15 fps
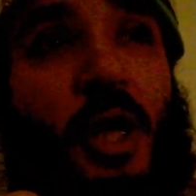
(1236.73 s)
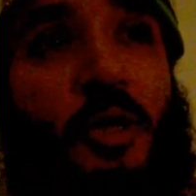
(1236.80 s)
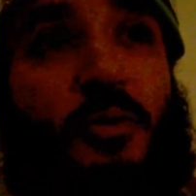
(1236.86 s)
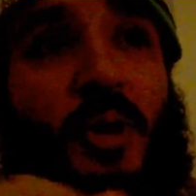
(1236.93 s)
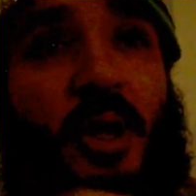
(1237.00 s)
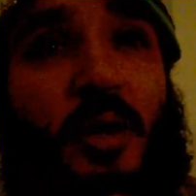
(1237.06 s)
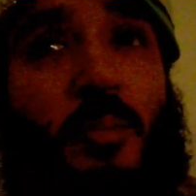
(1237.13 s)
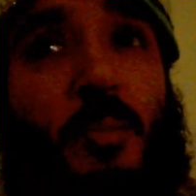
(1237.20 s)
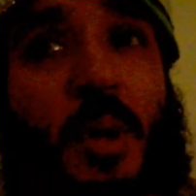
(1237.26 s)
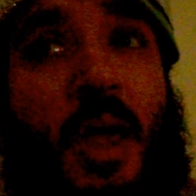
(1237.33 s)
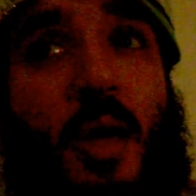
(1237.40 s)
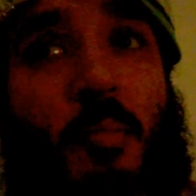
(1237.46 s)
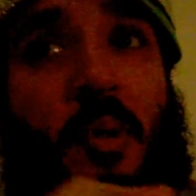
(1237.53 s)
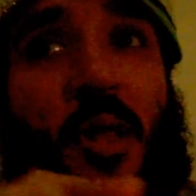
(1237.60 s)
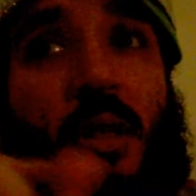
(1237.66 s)
So I can
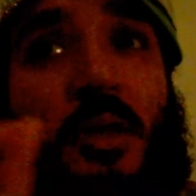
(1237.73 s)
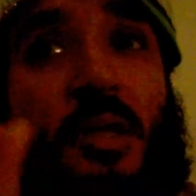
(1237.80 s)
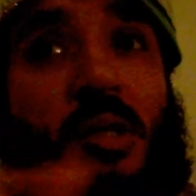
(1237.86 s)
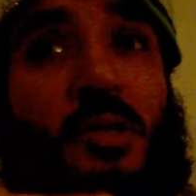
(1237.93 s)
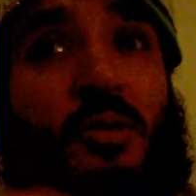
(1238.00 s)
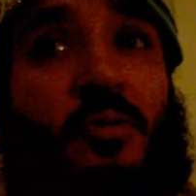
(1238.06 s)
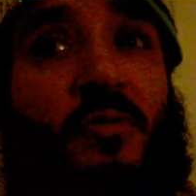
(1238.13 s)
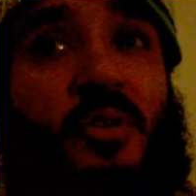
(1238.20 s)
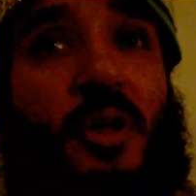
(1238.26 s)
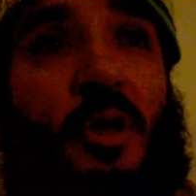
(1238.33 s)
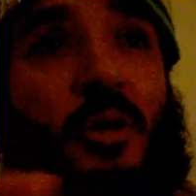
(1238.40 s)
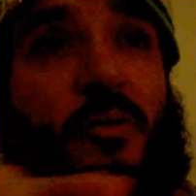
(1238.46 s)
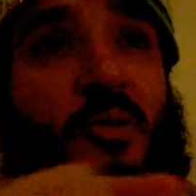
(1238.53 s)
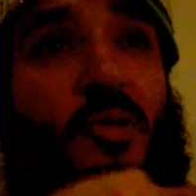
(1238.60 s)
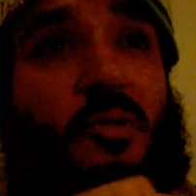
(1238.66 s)
map, like, he's over
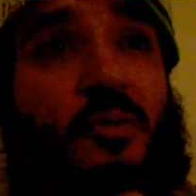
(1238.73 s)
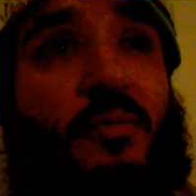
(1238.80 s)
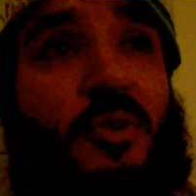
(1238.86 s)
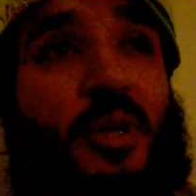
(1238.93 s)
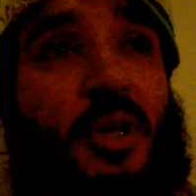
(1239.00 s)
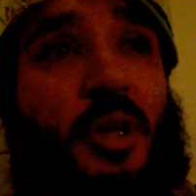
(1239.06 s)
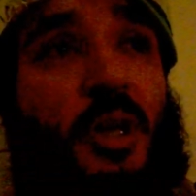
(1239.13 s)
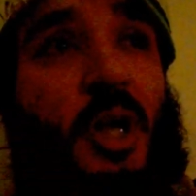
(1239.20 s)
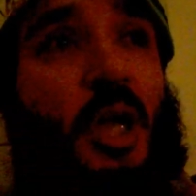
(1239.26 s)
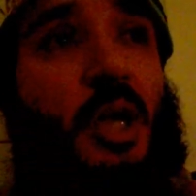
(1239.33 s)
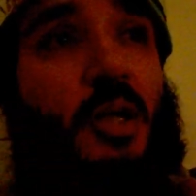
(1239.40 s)
there and he's over there.